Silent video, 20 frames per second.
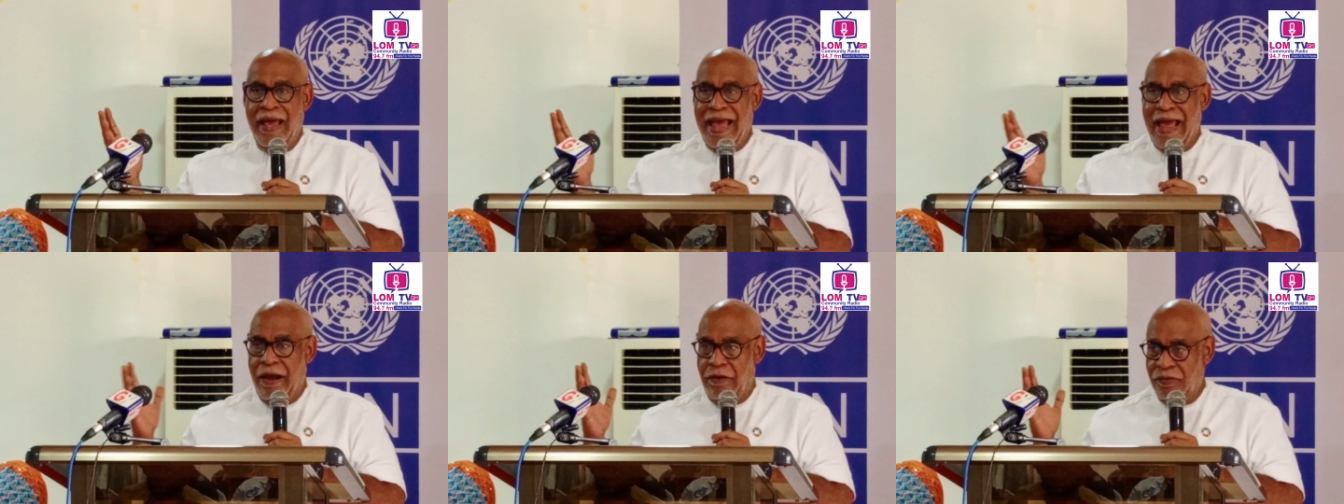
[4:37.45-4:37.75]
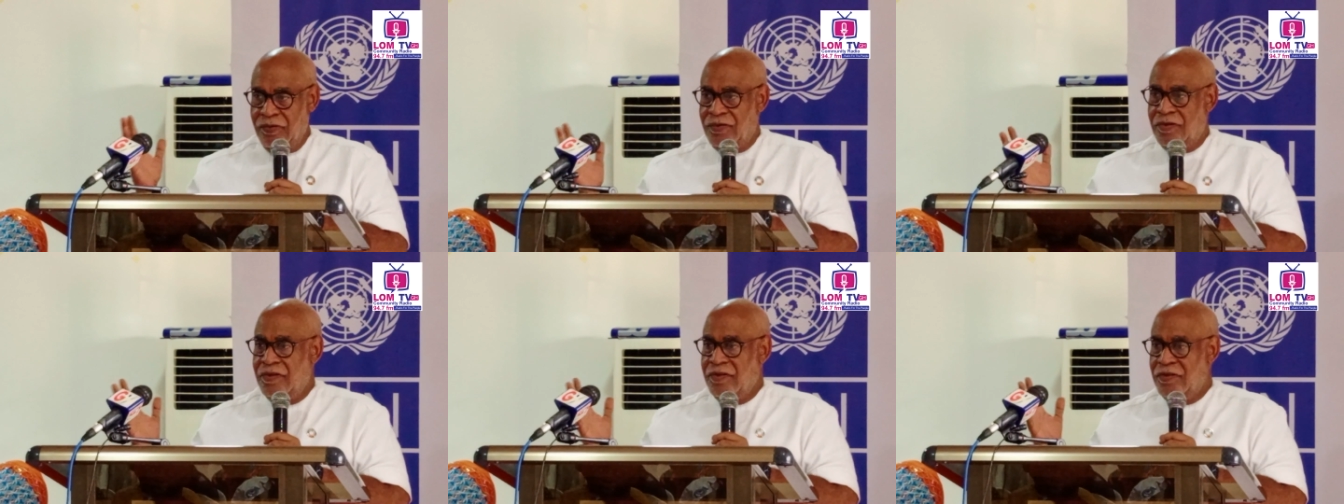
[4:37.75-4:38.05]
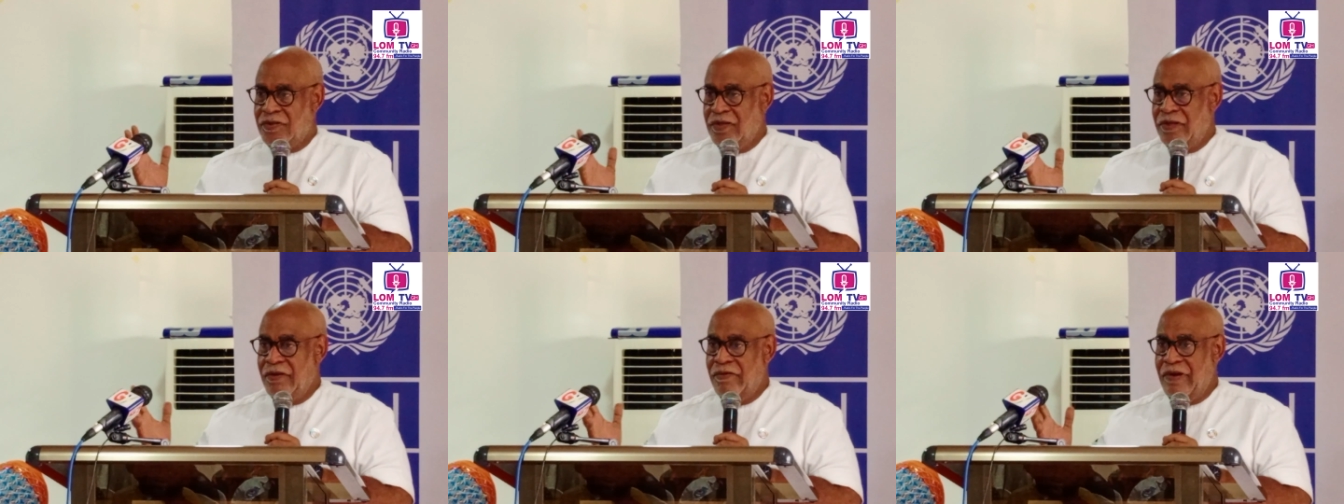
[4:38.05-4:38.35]
out
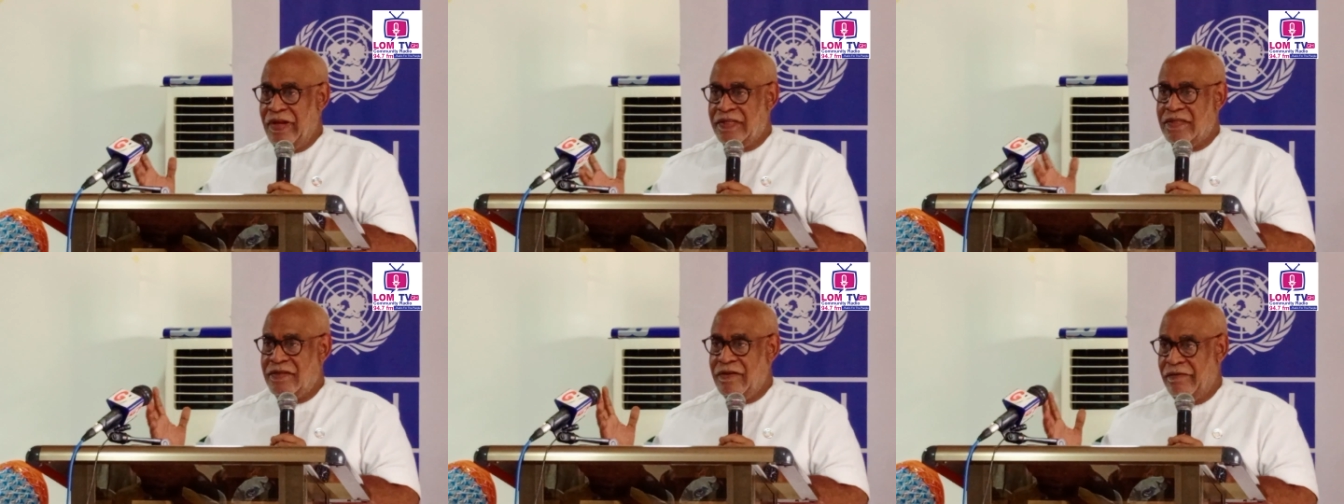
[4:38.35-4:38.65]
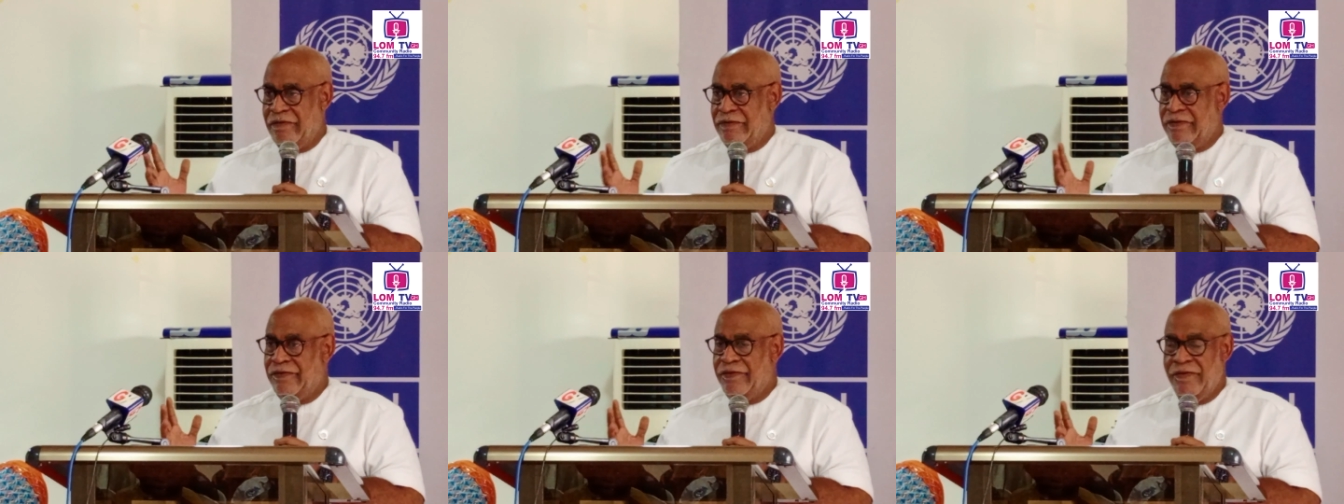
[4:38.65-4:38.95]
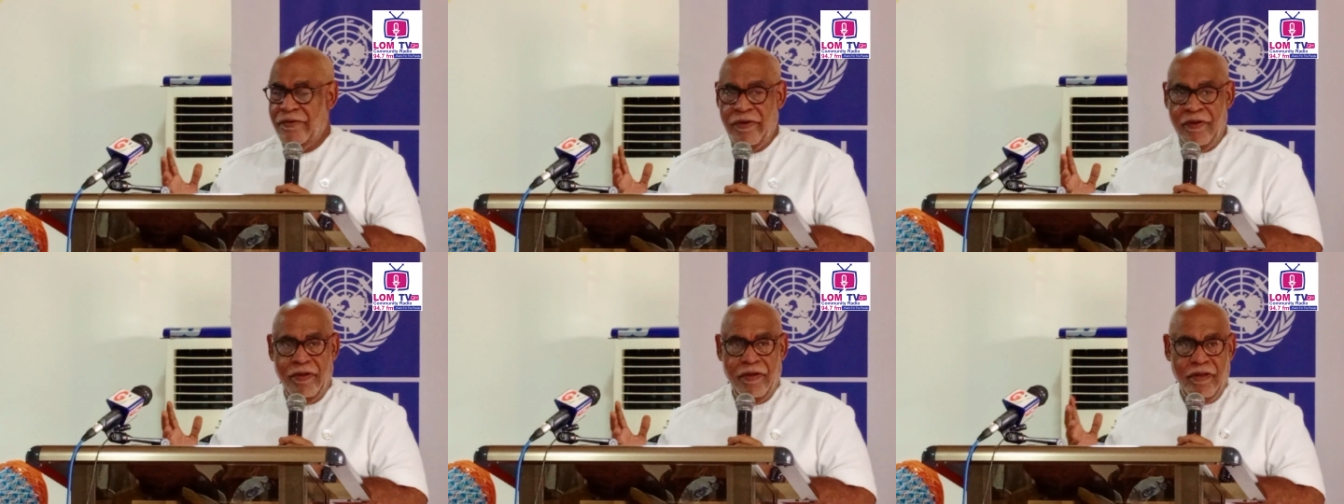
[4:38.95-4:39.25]
to the rest of
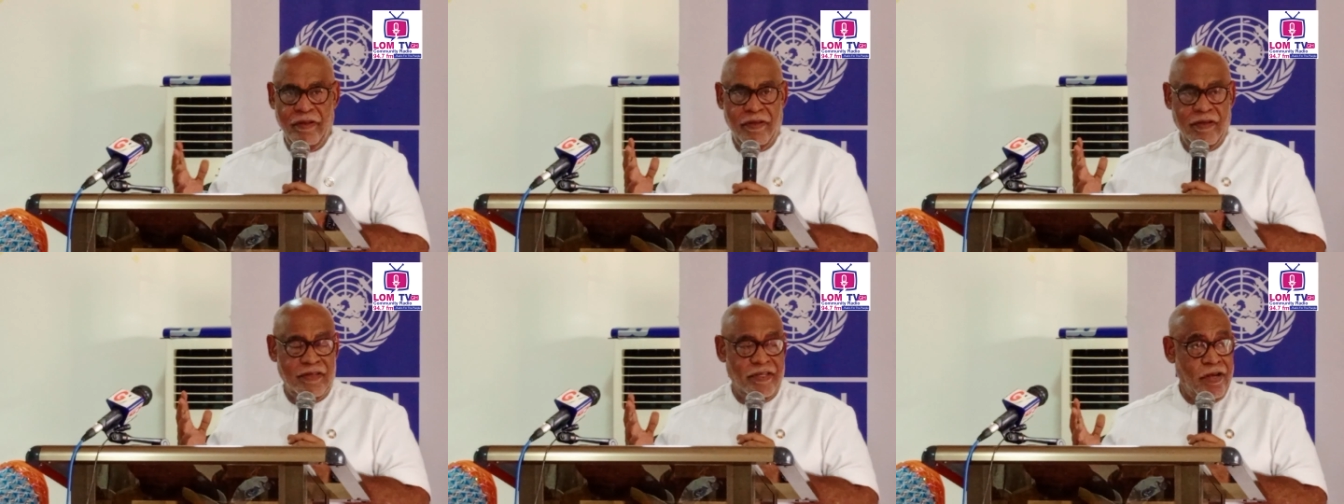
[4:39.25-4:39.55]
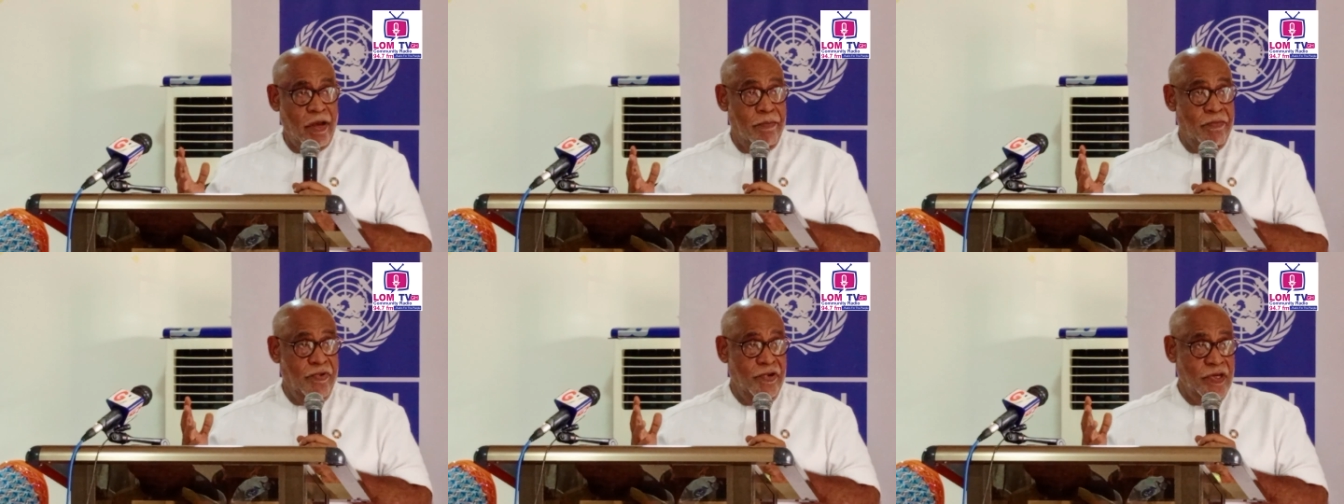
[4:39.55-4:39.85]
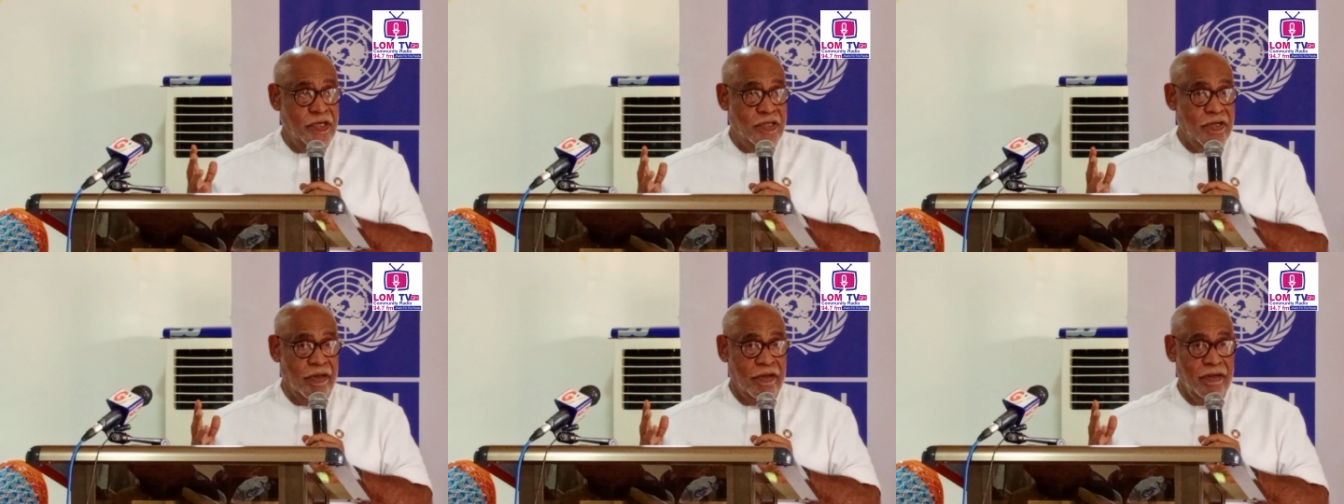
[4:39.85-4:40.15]
the
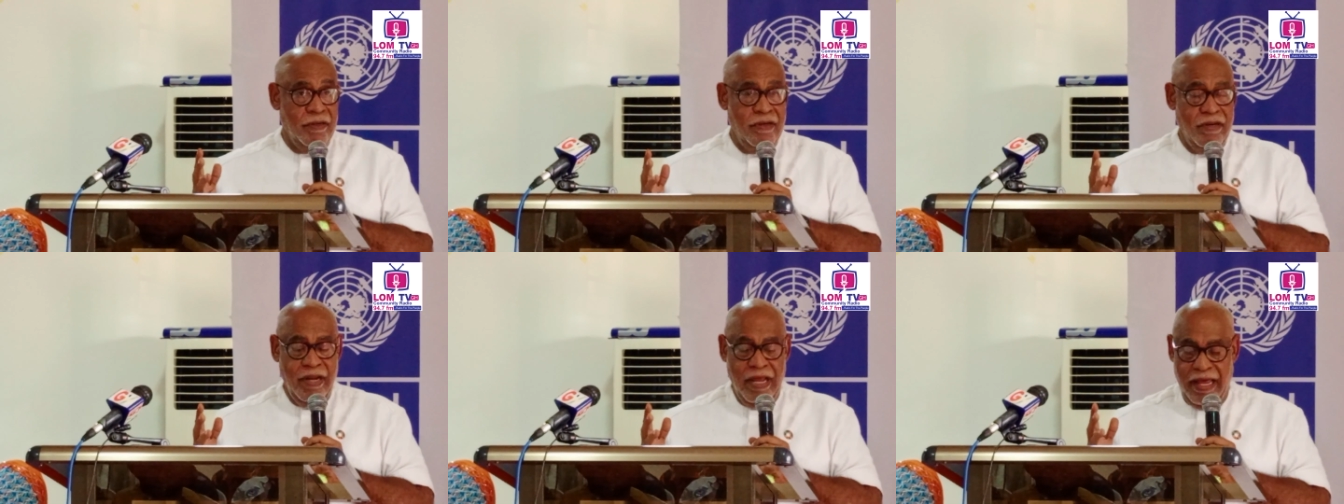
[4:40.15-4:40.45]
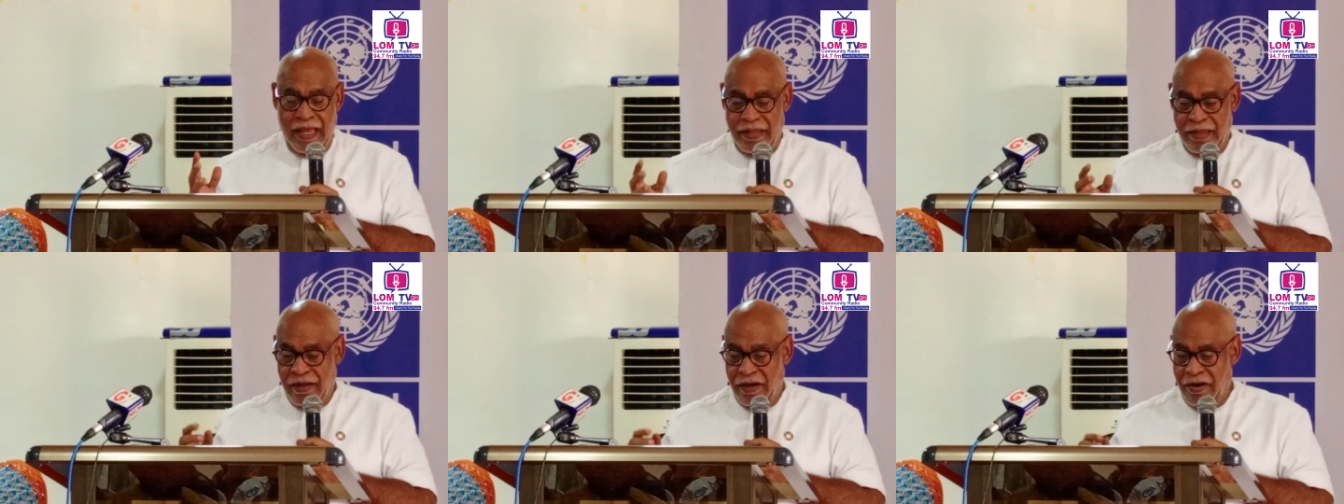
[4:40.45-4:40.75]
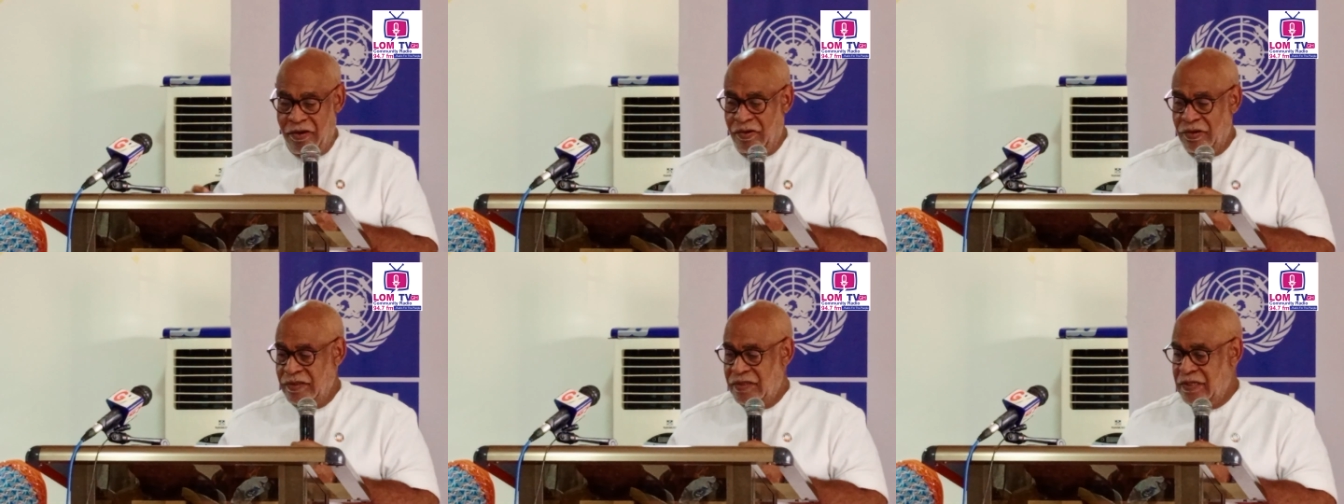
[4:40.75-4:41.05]
sub-region and the
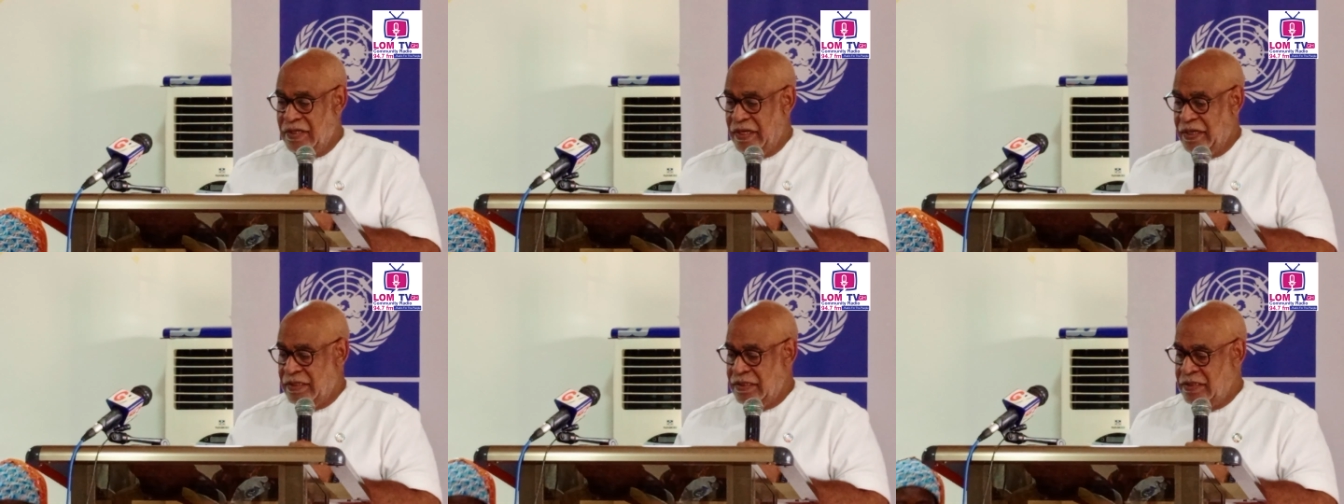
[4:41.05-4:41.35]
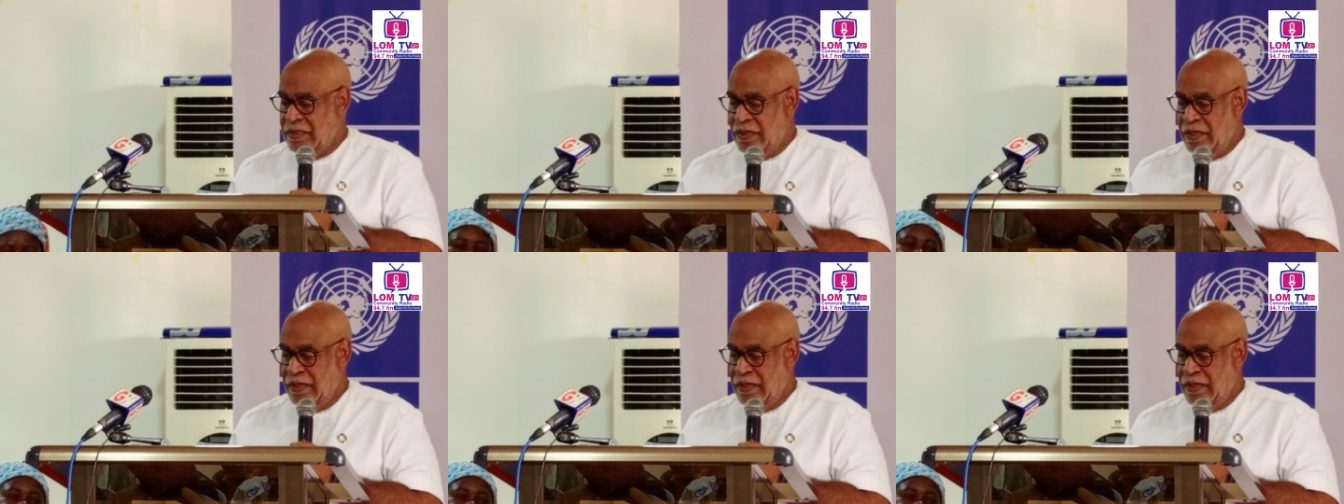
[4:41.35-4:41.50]
continent.